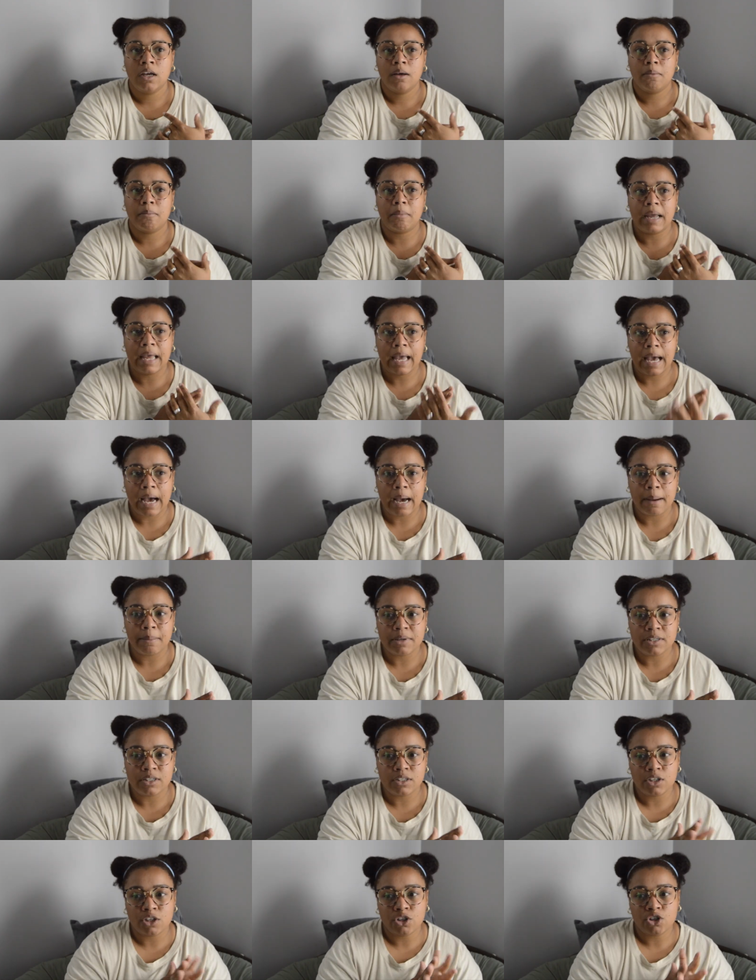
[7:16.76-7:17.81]
my
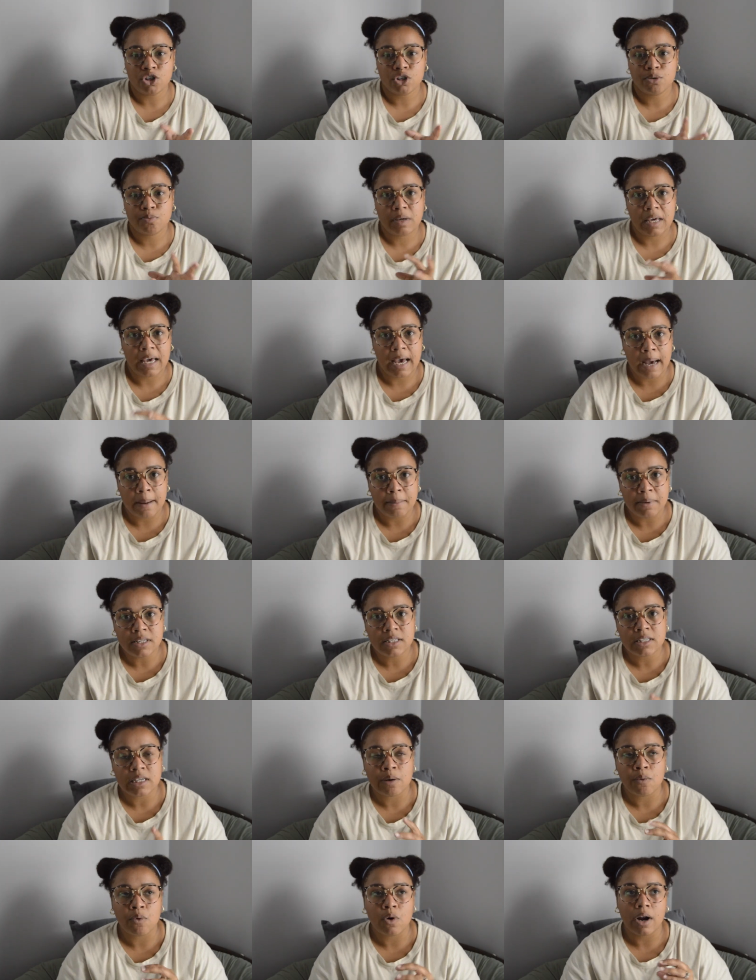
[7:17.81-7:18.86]
habits to just be habits.
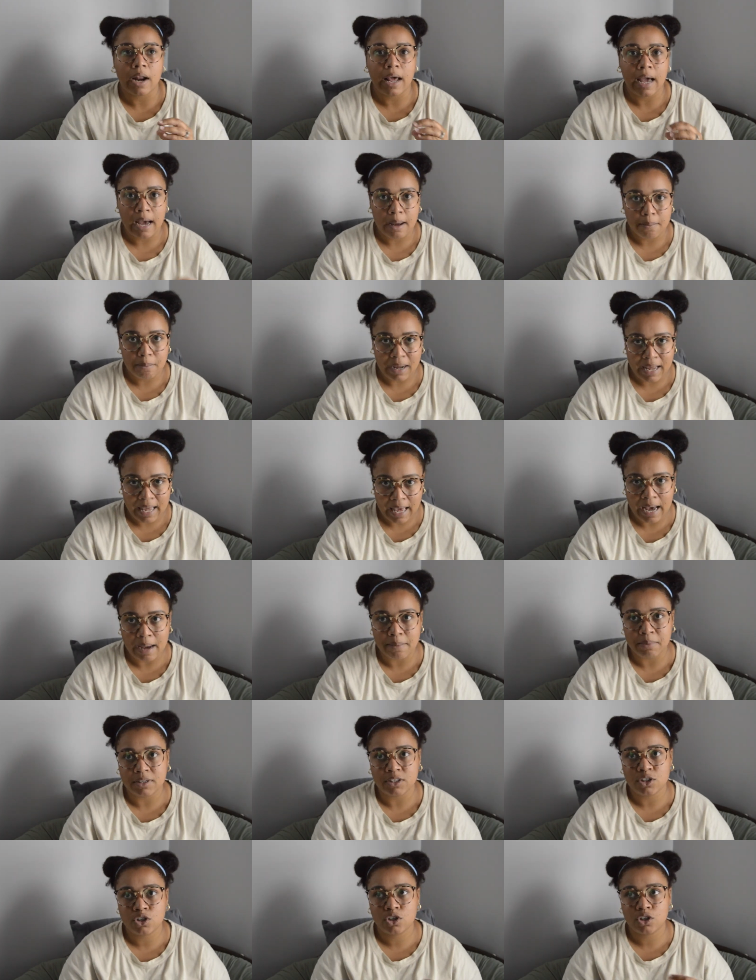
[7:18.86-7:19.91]
I want my
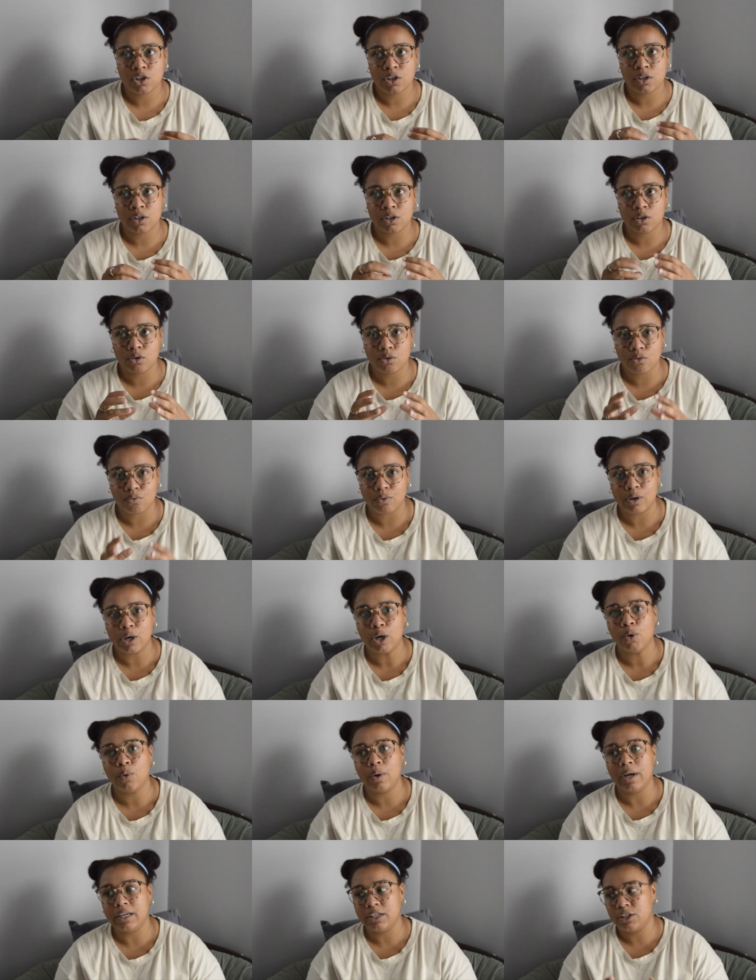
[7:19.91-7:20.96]
habits to
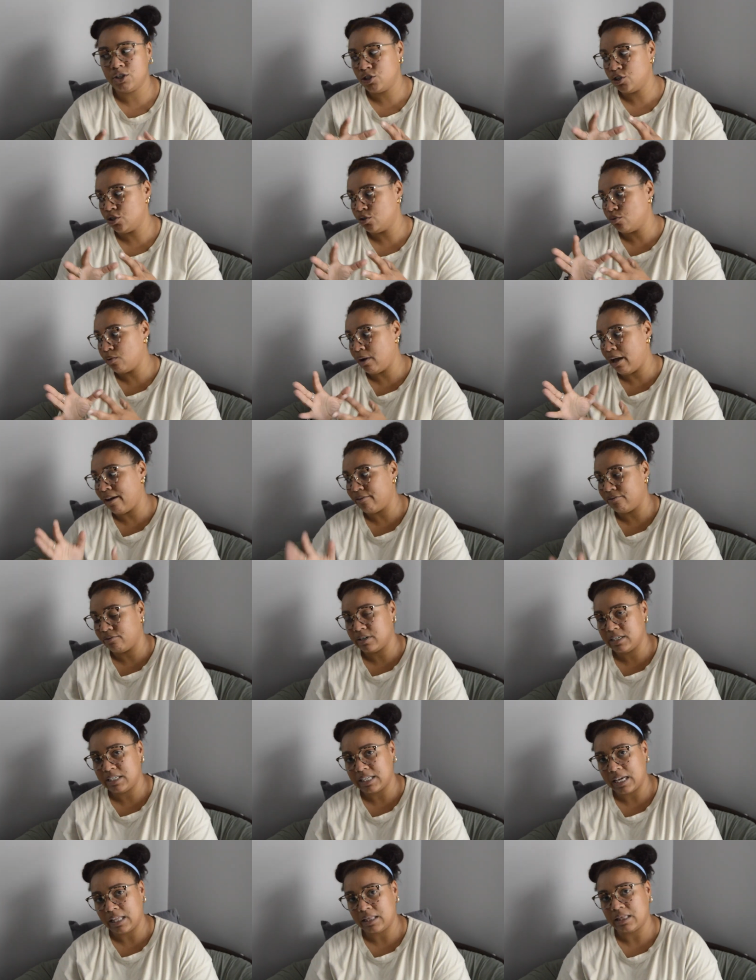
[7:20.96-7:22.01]
grow into
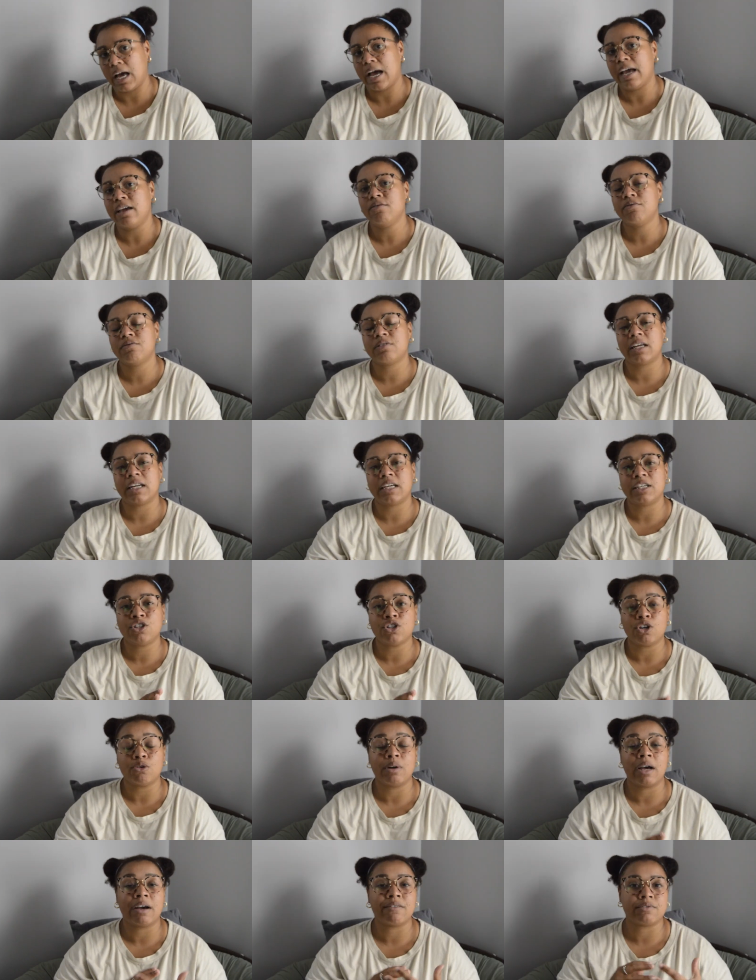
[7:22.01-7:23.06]
everyday life, that I
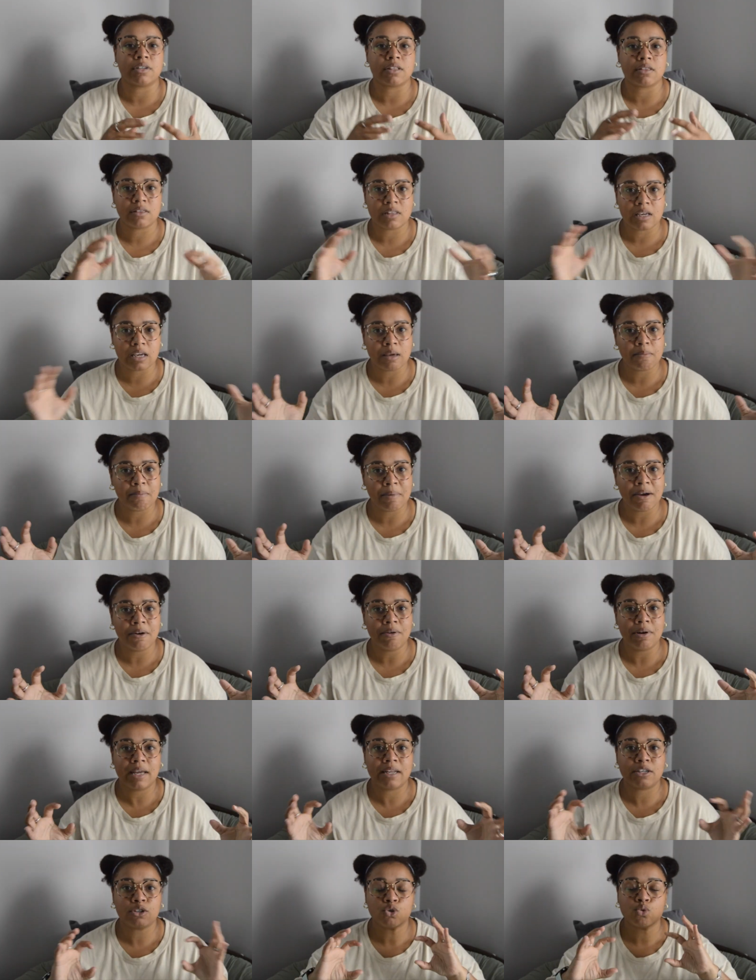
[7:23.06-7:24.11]
don't have to think
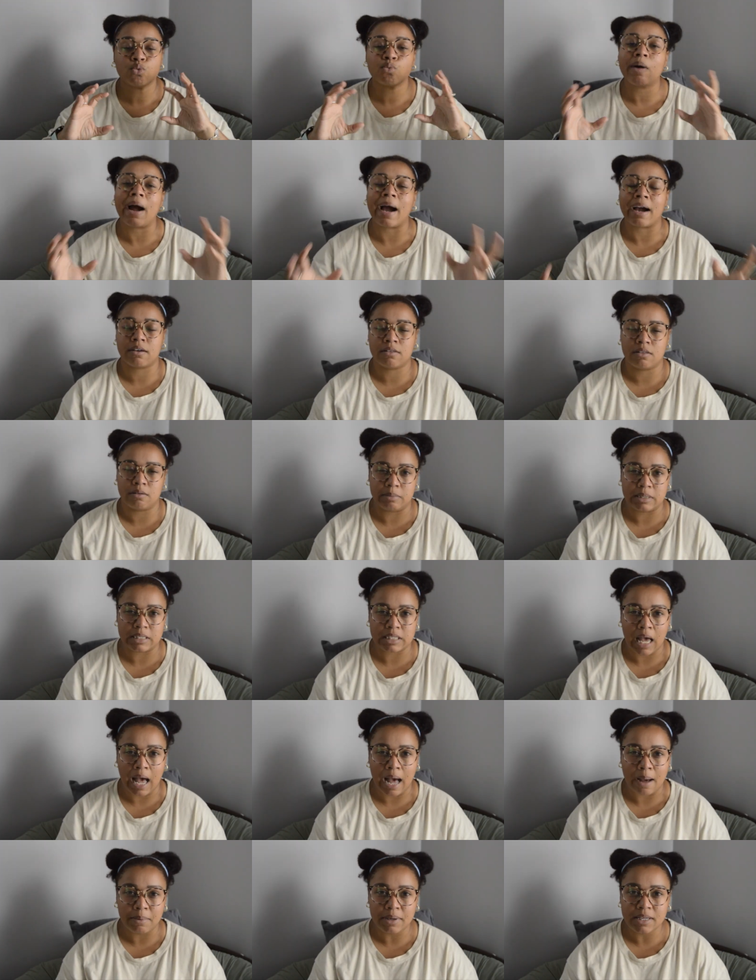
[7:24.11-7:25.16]
about and track them as
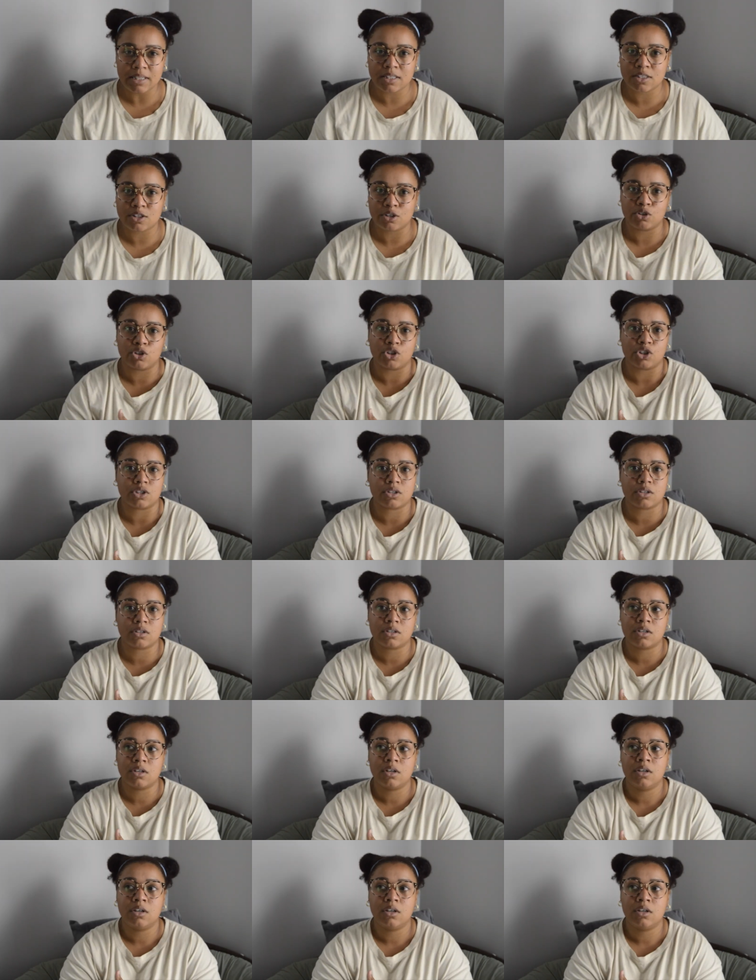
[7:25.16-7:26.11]
habits. They're just,